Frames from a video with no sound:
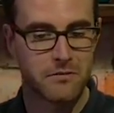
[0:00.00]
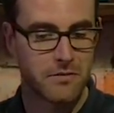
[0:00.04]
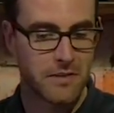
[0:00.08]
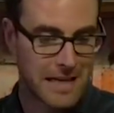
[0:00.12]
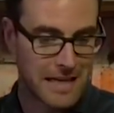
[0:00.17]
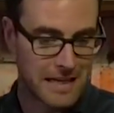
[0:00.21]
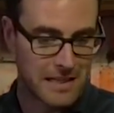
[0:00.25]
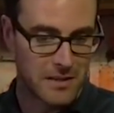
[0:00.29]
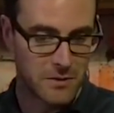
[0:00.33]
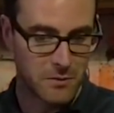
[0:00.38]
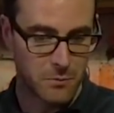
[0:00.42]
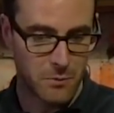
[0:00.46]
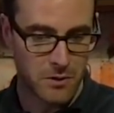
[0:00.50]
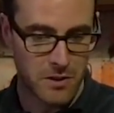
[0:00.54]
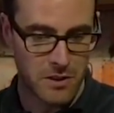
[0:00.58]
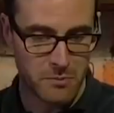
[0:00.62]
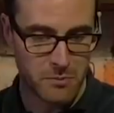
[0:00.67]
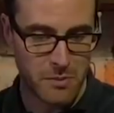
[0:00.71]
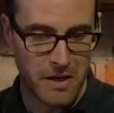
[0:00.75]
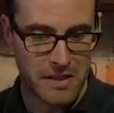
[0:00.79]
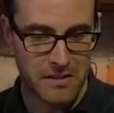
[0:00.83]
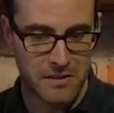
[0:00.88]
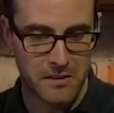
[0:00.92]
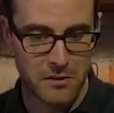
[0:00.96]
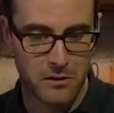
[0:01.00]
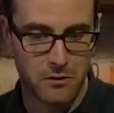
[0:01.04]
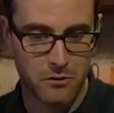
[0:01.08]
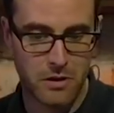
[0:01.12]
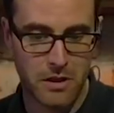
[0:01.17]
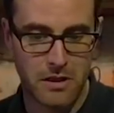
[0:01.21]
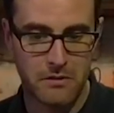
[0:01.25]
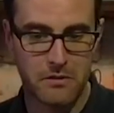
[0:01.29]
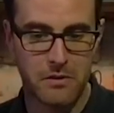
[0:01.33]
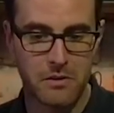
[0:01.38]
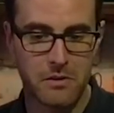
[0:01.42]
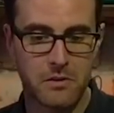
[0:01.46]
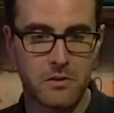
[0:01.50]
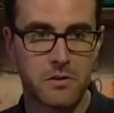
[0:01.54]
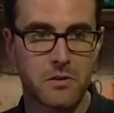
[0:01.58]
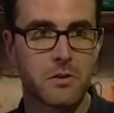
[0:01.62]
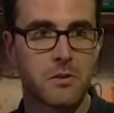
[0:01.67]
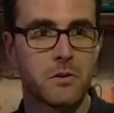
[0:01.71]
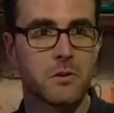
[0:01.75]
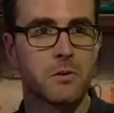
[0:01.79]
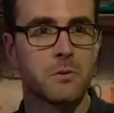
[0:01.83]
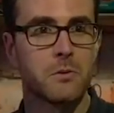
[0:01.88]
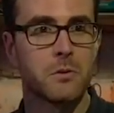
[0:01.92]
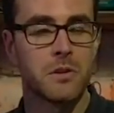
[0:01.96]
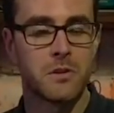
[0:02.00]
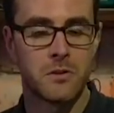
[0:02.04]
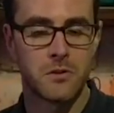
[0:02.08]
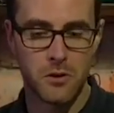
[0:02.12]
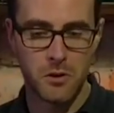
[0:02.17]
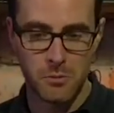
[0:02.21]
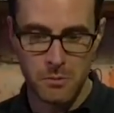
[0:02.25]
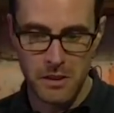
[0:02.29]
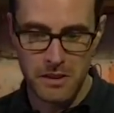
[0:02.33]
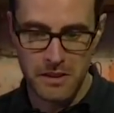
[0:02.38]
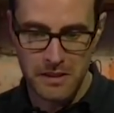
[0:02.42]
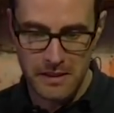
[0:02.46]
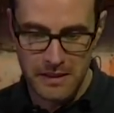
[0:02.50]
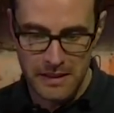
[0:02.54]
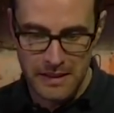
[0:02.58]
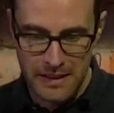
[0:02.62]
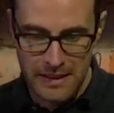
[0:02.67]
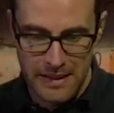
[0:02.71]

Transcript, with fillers: fans were expected to travel to Dublin,